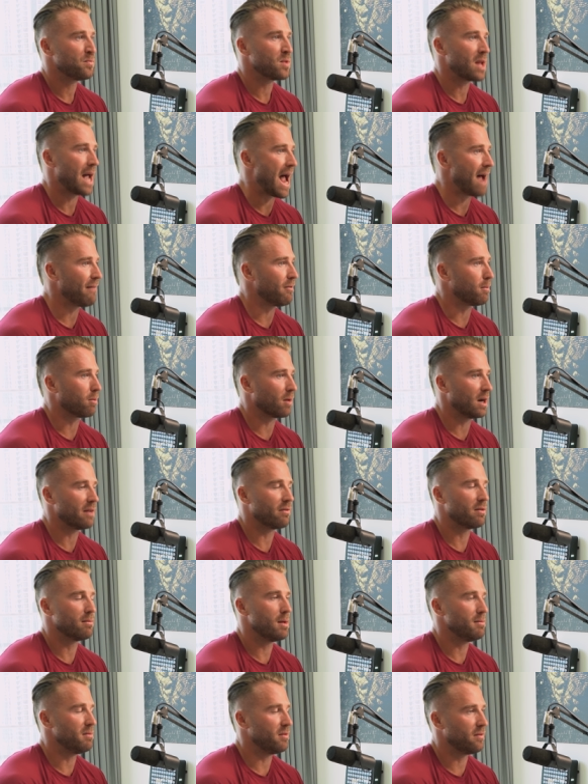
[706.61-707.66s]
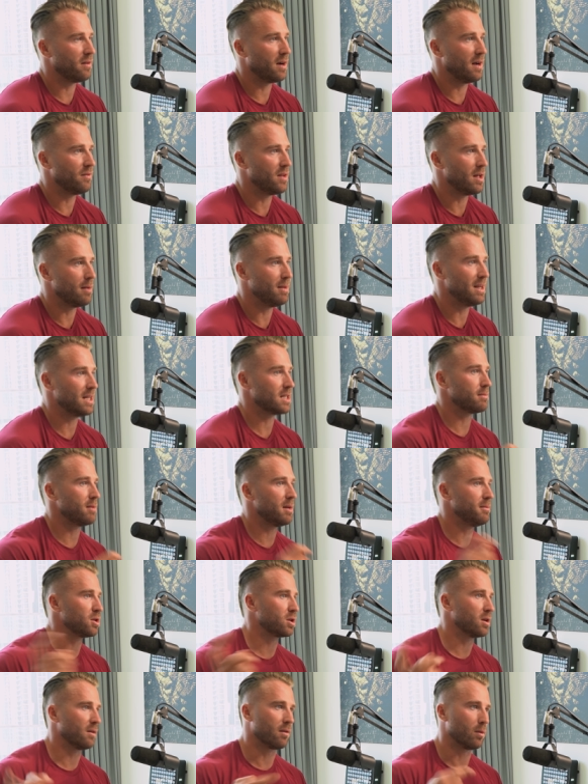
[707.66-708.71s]
Have a break for maybe five, 10 minutes, maybe
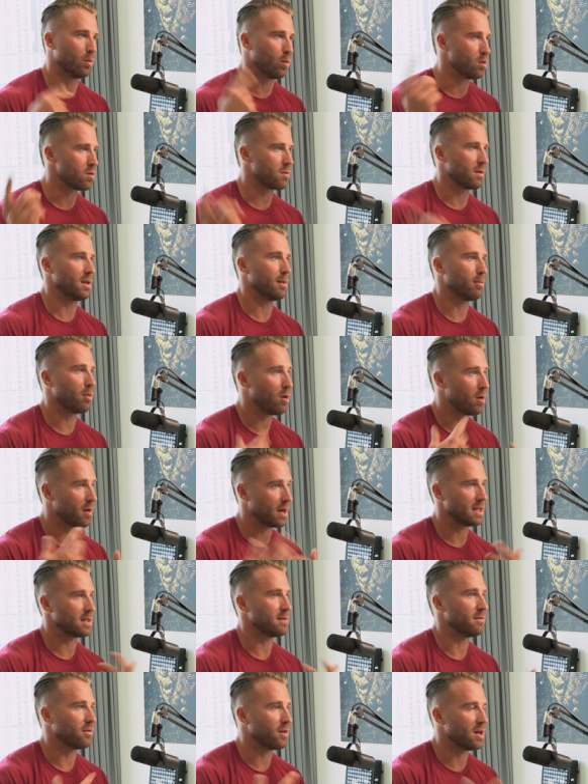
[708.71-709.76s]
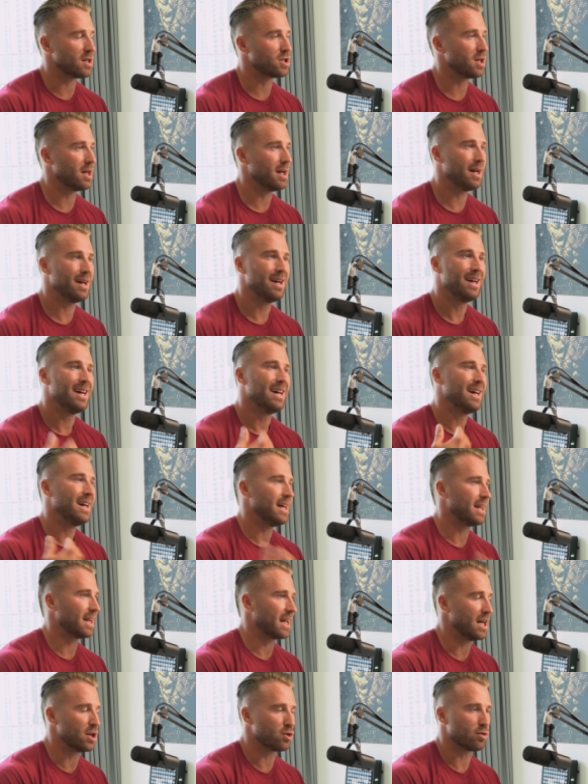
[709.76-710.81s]
just go for a walk around the block, get some fresh air,
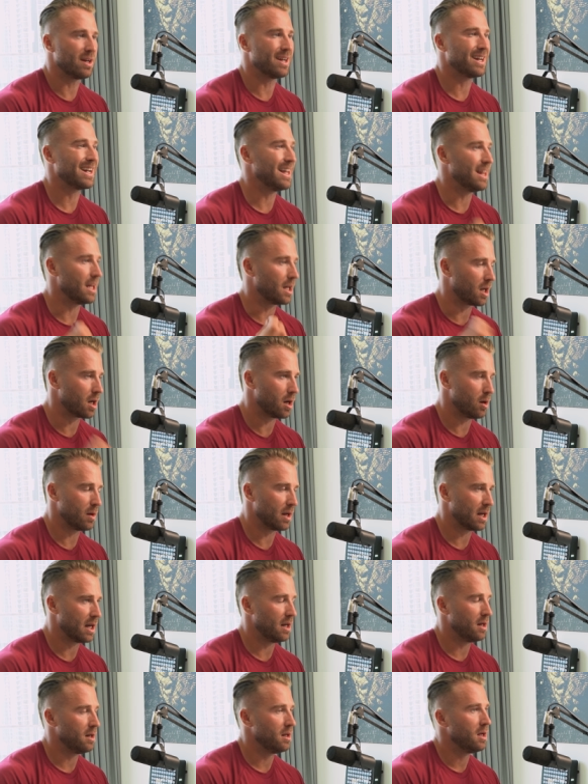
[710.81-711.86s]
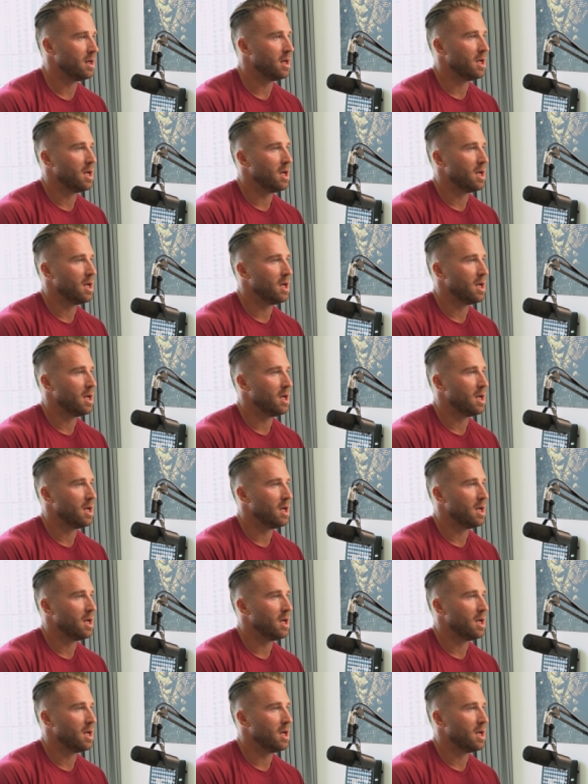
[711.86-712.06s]
get a drink, and then go again.